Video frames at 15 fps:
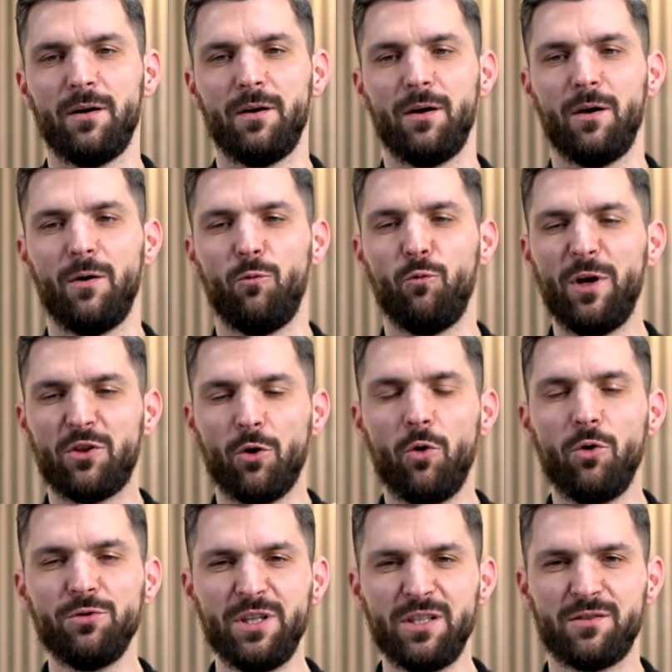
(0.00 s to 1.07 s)
With all
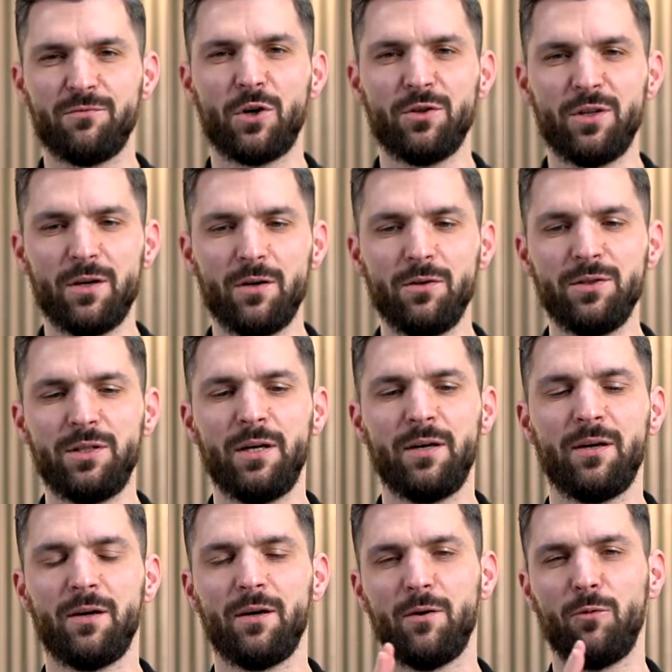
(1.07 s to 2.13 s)
these verticals,
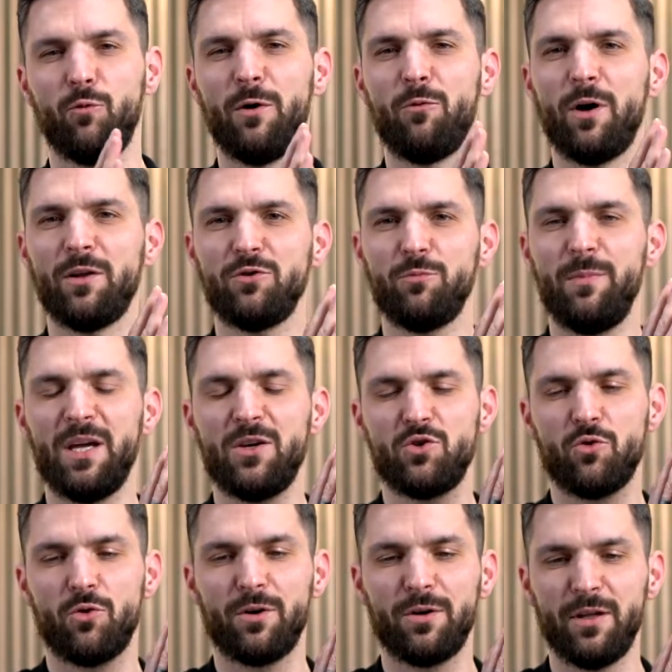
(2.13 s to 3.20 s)
we want to make
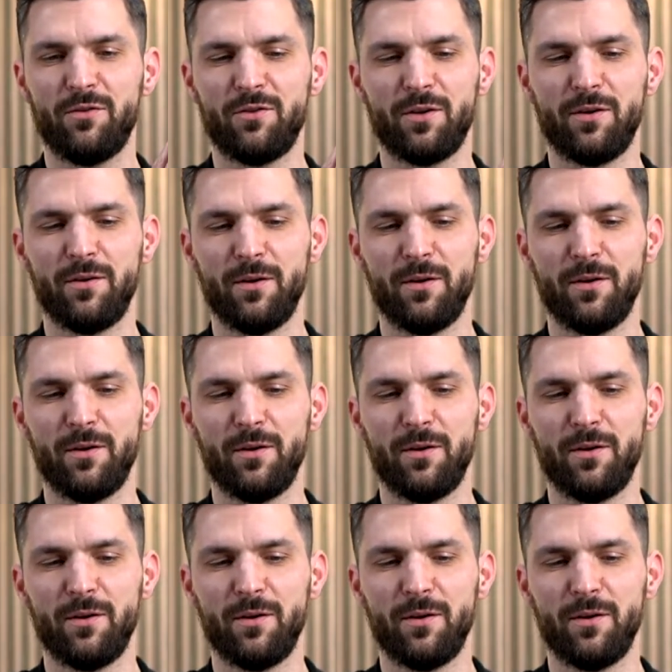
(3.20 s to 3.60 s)
sure that